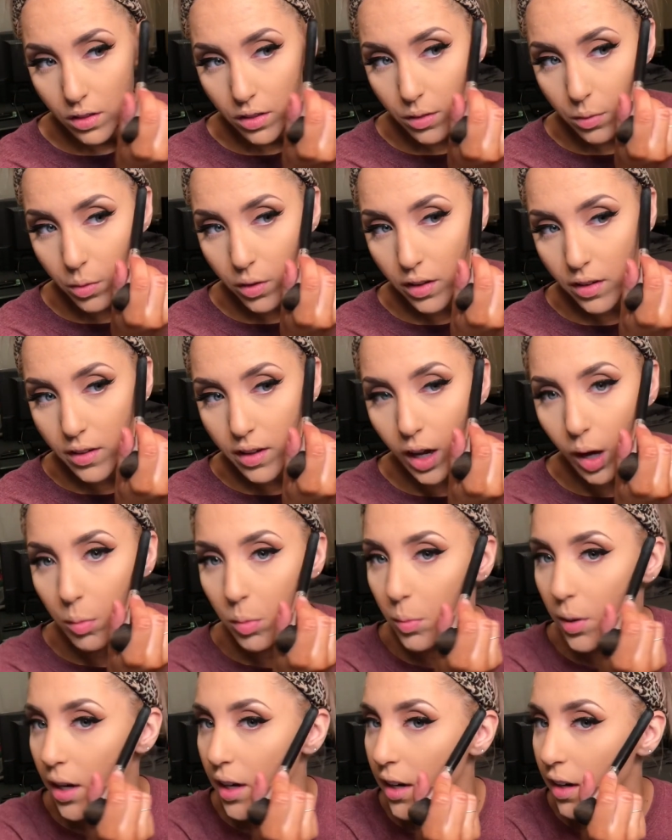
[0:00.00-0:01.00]
Where the top
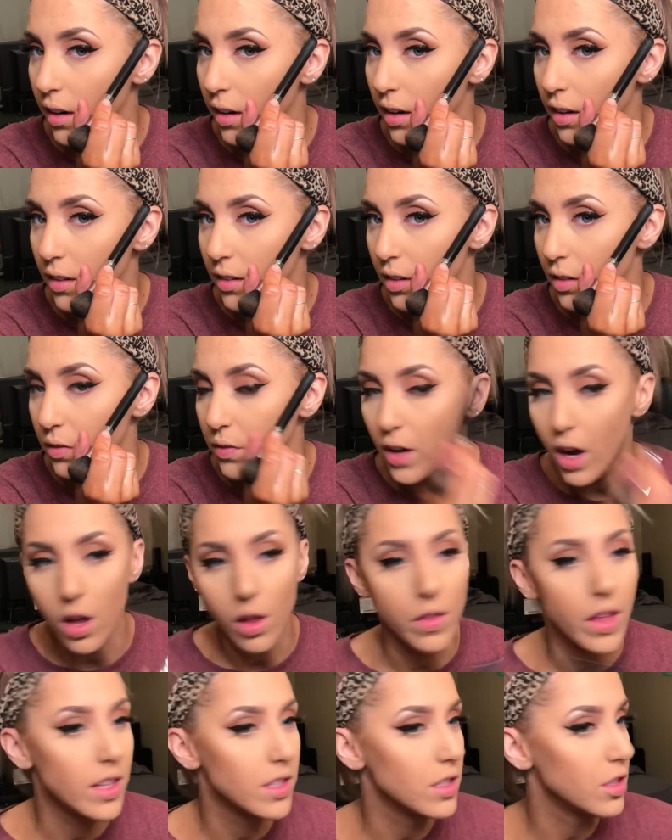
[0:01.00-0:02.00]
of my ear is and
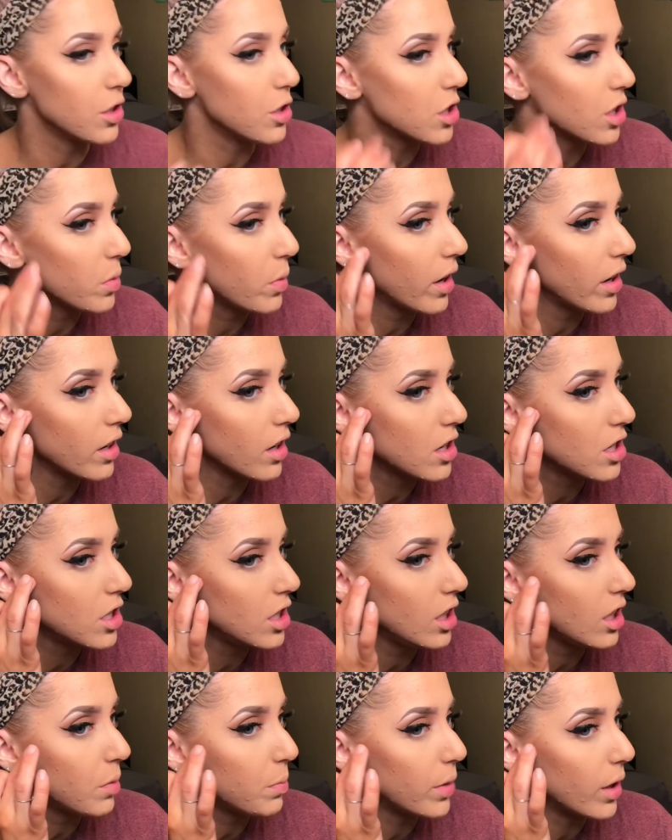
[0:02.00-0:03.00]
follow. That's usually where your
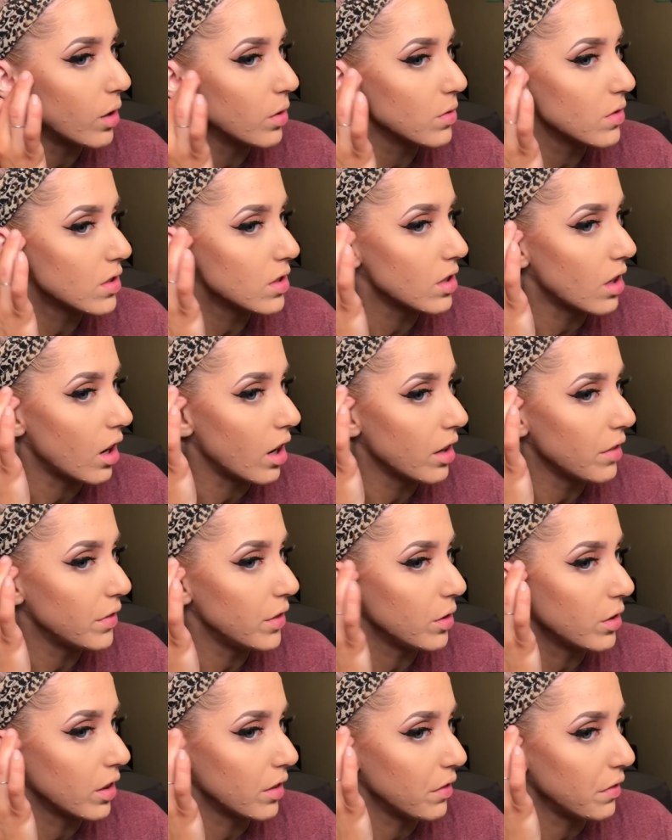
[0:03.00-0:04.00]
cheekbones start if
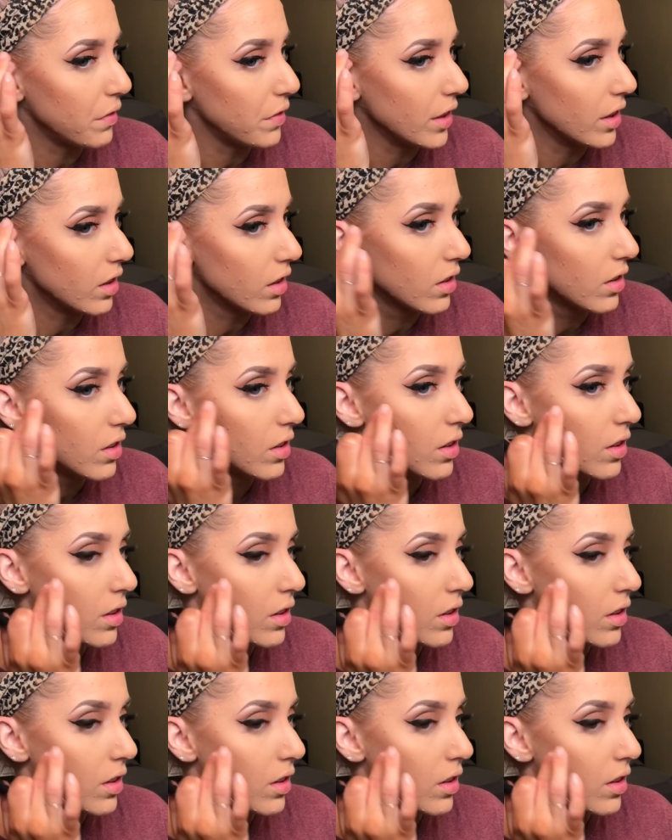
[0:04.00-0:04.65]
you can feel.